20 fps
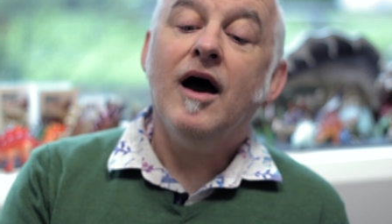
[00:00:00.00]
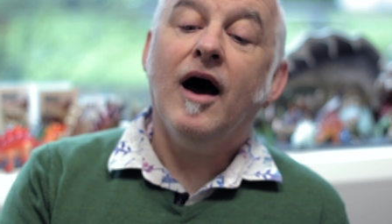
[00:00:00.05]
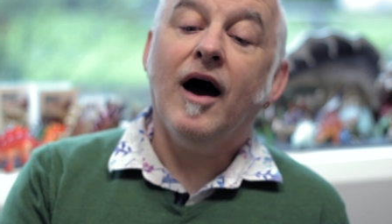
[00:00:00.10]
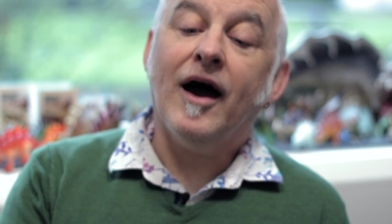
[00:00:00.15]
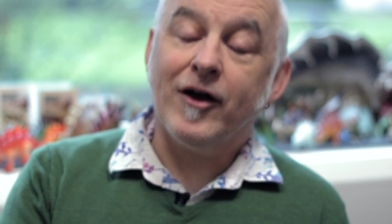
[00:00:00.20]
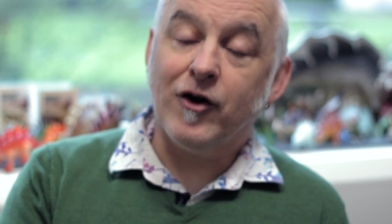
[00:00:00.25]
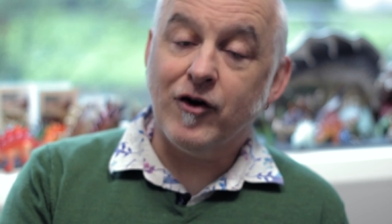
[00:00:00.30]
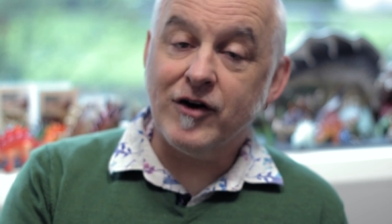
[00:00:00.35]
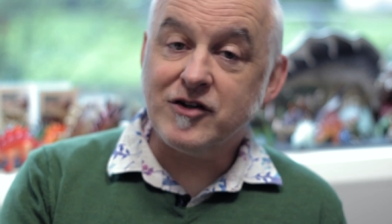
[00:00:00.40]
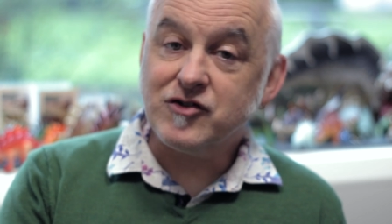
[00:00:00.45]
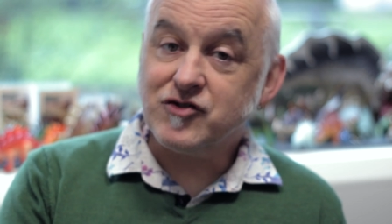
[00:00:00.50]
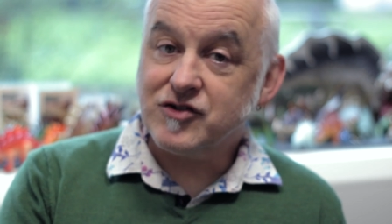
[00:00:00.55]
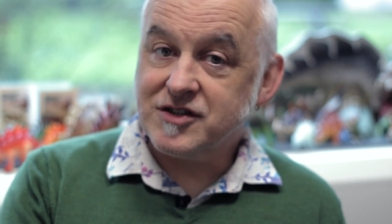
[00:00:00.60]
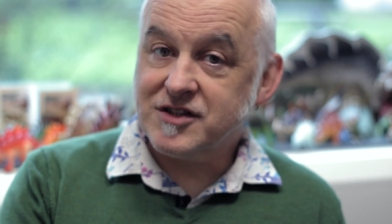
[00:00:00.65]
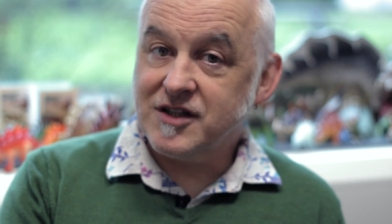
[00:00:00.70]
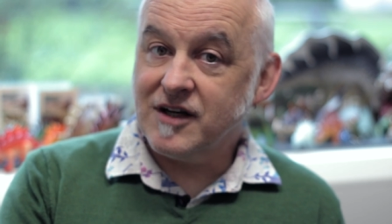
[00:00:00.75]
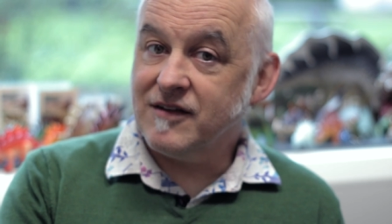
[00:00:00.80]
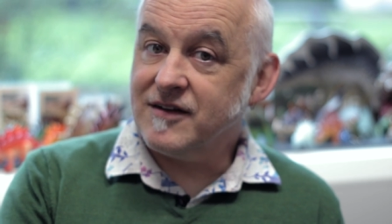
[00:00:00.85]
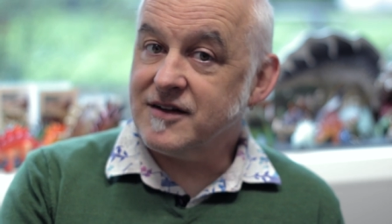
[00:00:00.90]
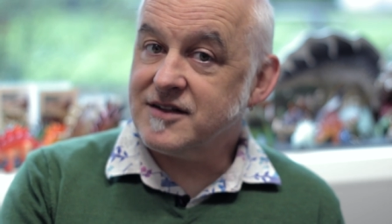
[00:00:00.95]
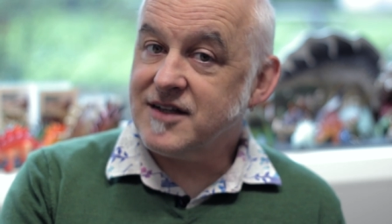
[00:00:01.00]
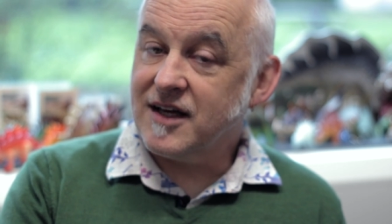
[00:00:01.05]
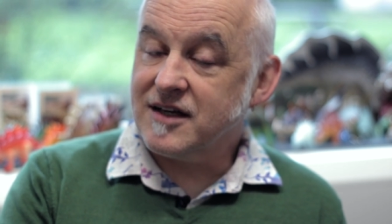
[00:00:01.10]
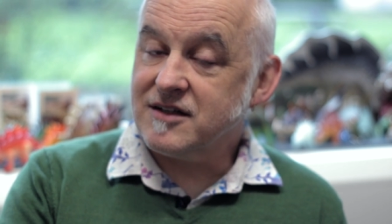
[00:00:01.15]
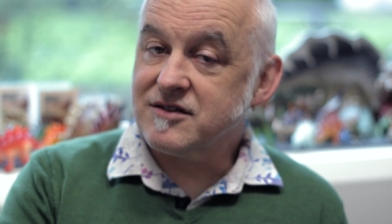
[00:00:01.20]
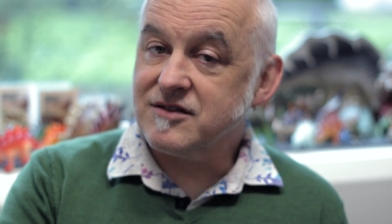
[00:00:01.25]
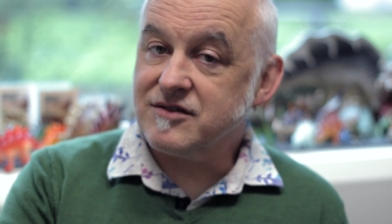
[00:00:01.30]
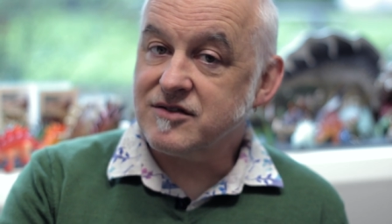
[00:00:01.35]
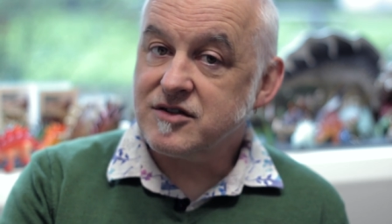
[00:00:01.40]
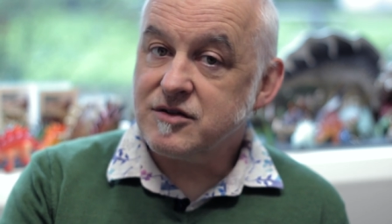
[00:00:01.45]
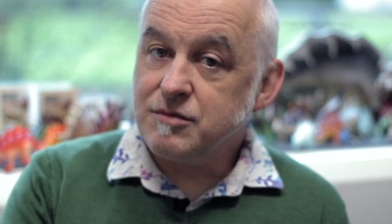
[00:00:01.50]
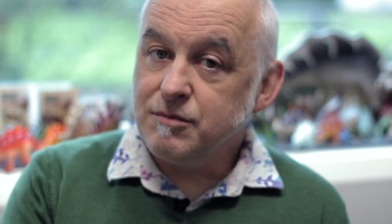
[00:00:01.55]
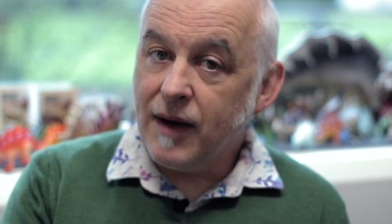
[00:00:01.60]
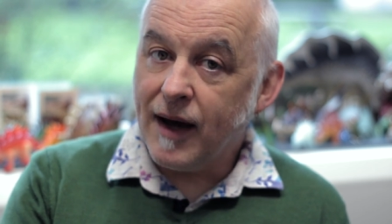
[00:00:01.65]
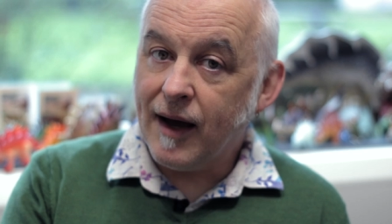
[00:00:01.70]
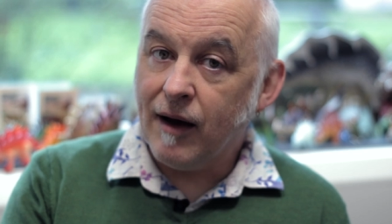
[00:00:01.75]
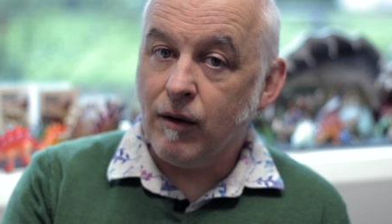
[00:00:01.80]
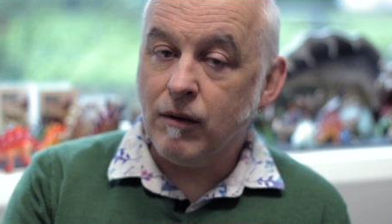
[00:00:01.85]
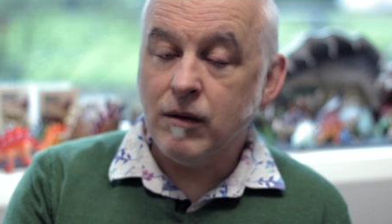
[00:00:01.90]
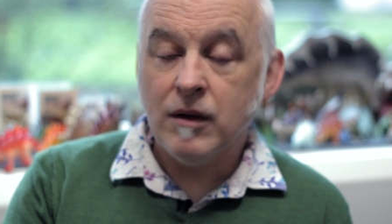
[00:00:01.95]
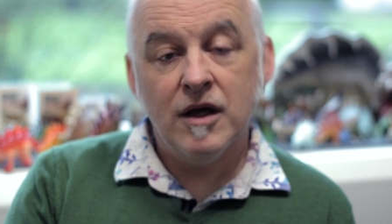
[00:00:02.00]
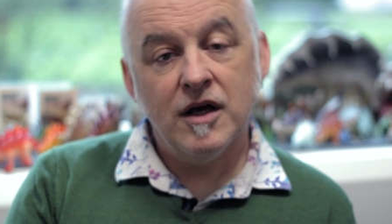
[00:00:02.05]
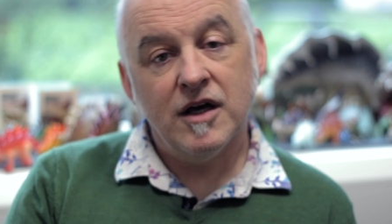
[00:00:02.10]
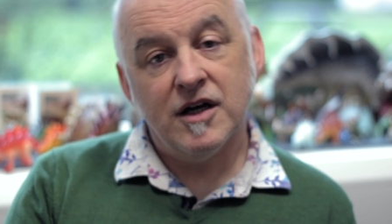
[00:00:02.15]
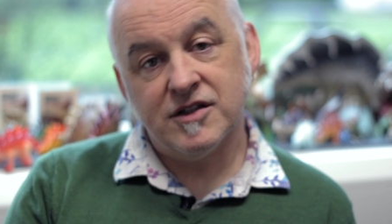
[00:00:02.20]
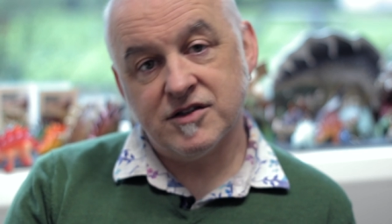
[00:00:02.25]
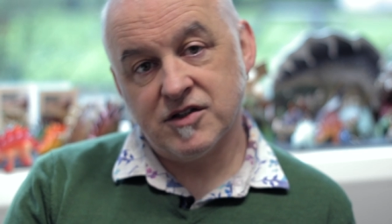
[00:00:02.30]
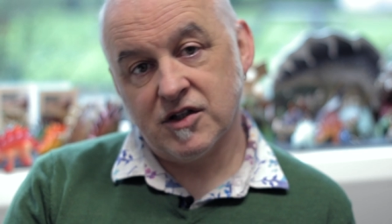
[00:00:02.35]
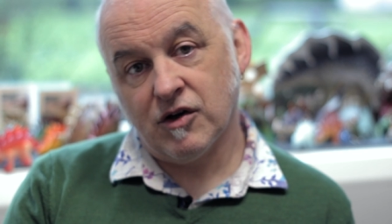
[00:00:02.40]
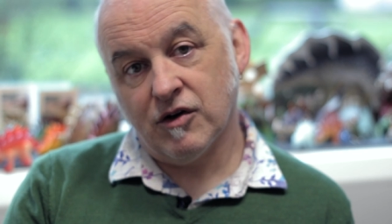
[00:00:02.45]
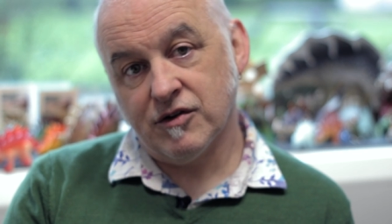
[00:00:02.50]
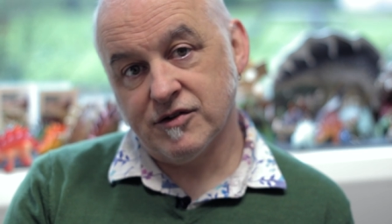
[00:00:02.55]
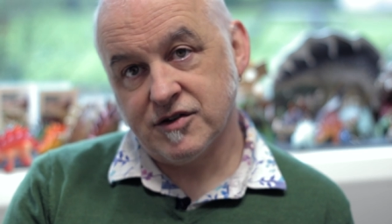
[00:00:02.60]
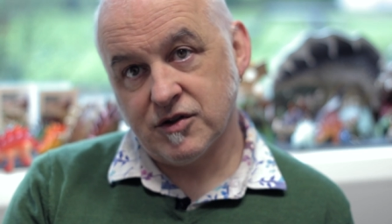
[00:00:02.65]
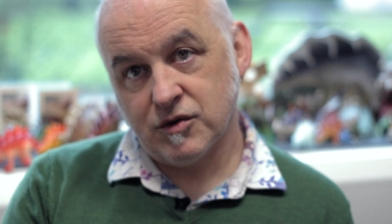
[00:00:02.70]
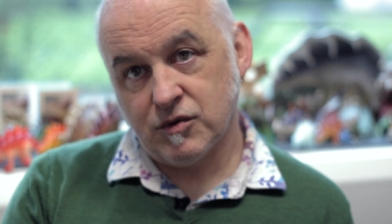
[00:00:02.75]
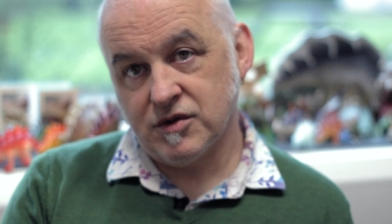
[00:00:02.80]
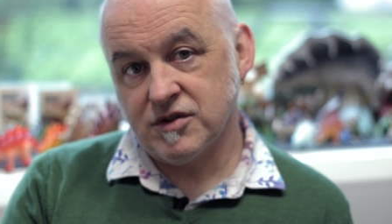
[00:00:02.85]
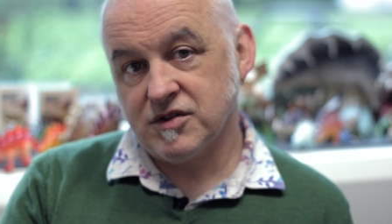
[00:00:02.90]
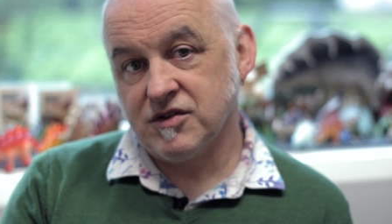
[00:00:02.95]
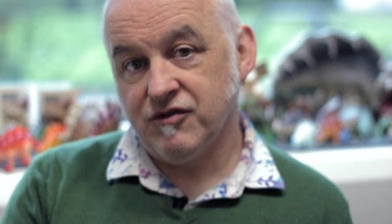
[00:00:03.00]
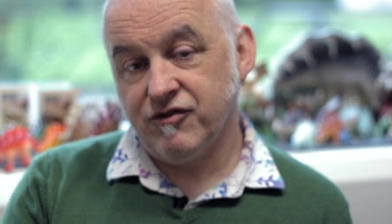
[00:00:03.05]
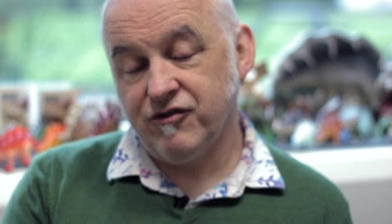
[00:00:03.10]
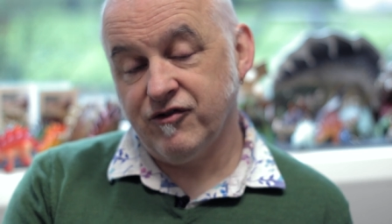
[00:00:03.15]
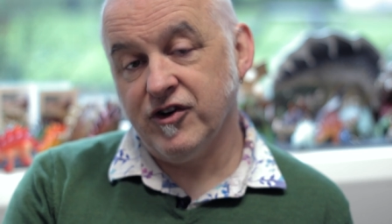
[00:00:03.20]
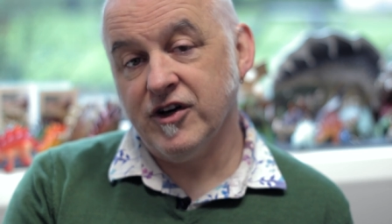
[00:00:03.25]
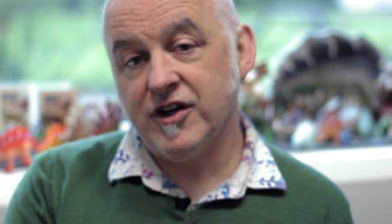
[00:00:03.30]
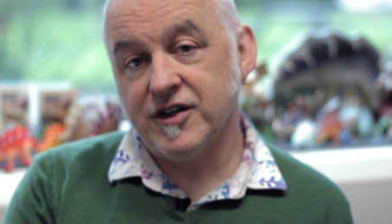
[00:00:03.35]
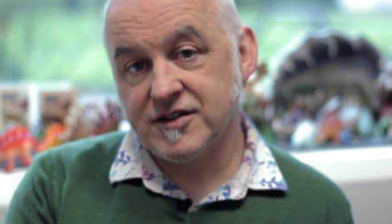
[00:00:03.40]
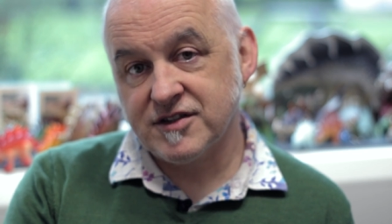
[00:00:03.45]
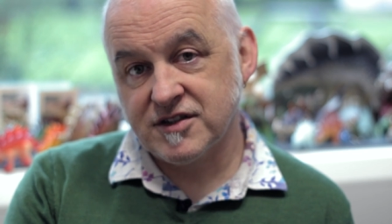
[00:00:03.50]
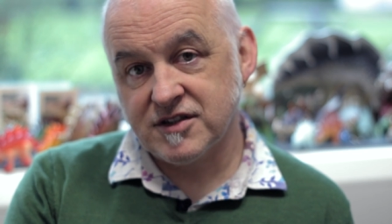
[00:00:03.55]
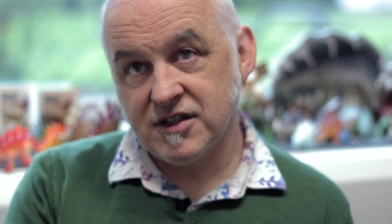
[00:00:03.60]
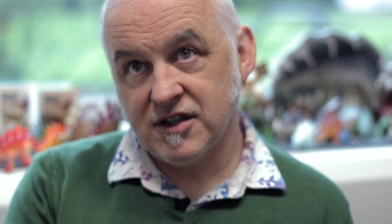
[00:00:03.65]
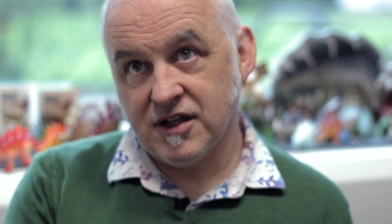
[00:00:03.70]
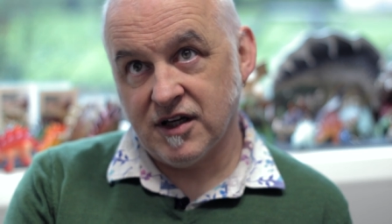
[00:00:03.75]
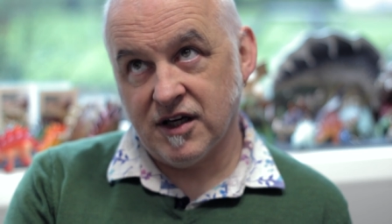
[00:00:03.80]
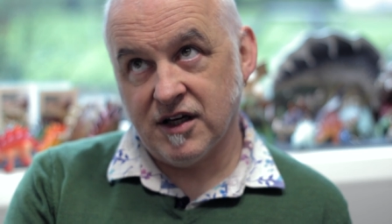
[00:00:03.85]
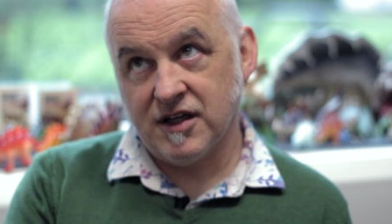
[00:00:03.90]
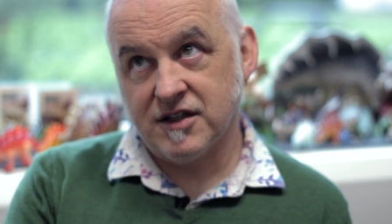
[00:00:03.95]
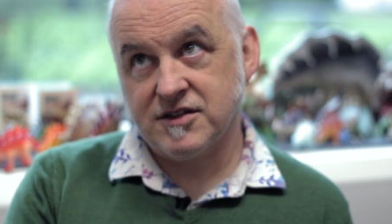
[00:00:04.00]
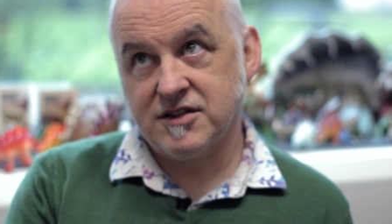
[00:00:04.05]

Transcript: I got interested in the sense of smell as a consequence of first uh,